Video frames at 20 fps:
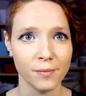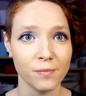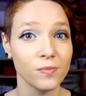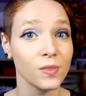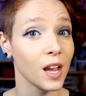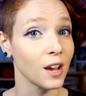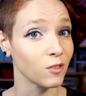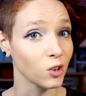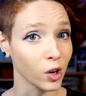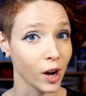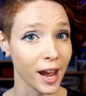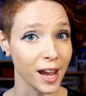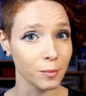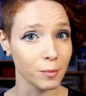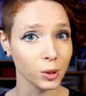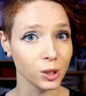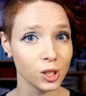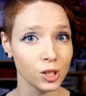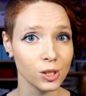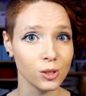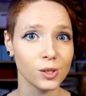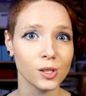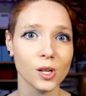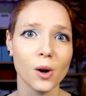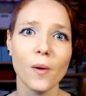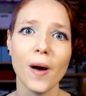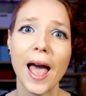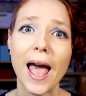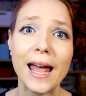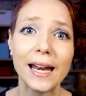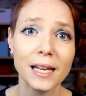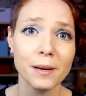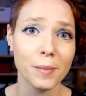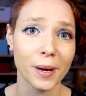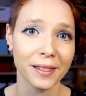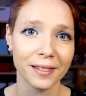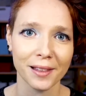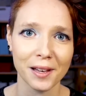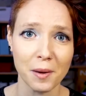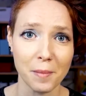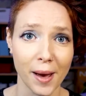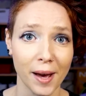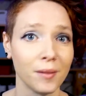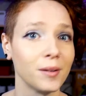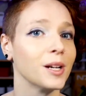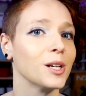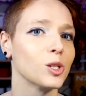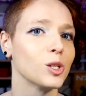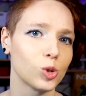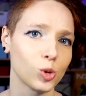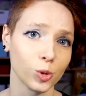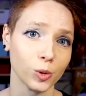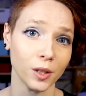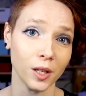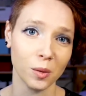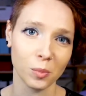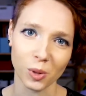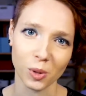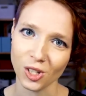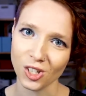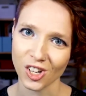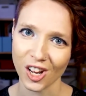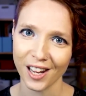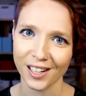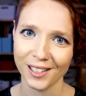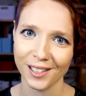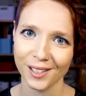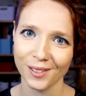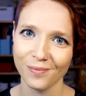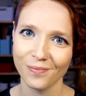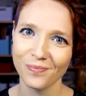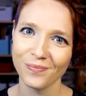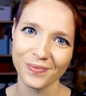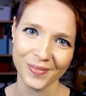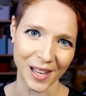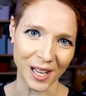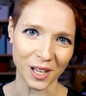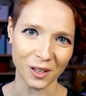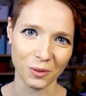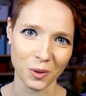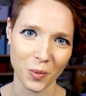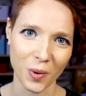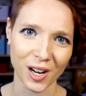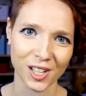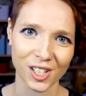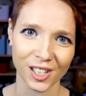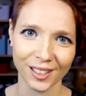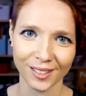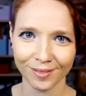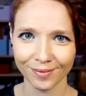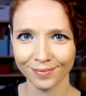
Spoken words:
If you're able to do so, any monthly amount is truly appreciated. Thank you for watching.